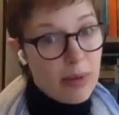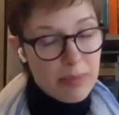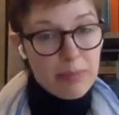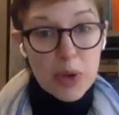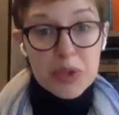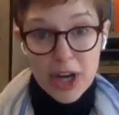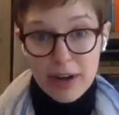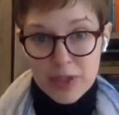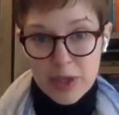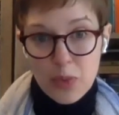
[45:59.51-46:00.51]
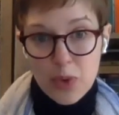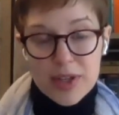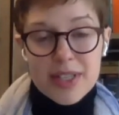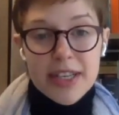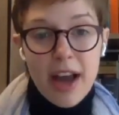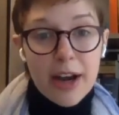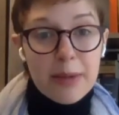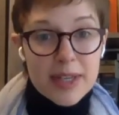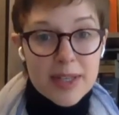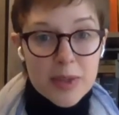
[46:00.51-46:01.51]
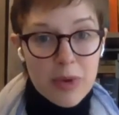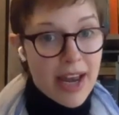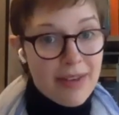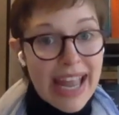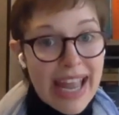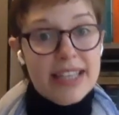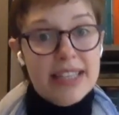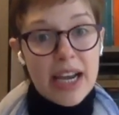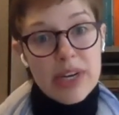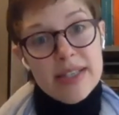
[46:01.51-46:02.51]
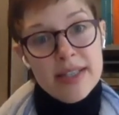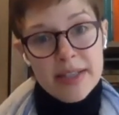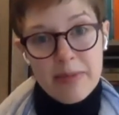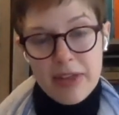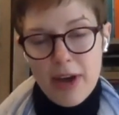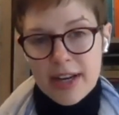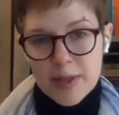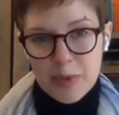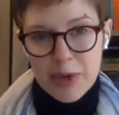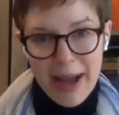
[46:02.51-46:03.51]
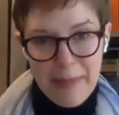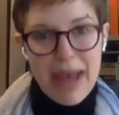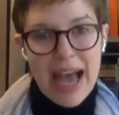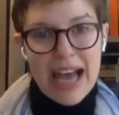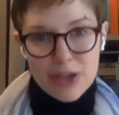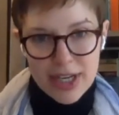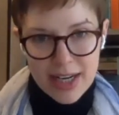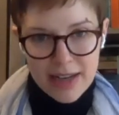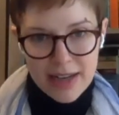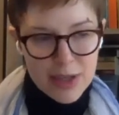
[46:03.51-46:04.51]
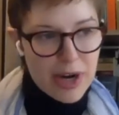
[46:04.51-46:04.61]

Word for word: most often, weren't synonymous with kind of anti racism thought as we imagine it in the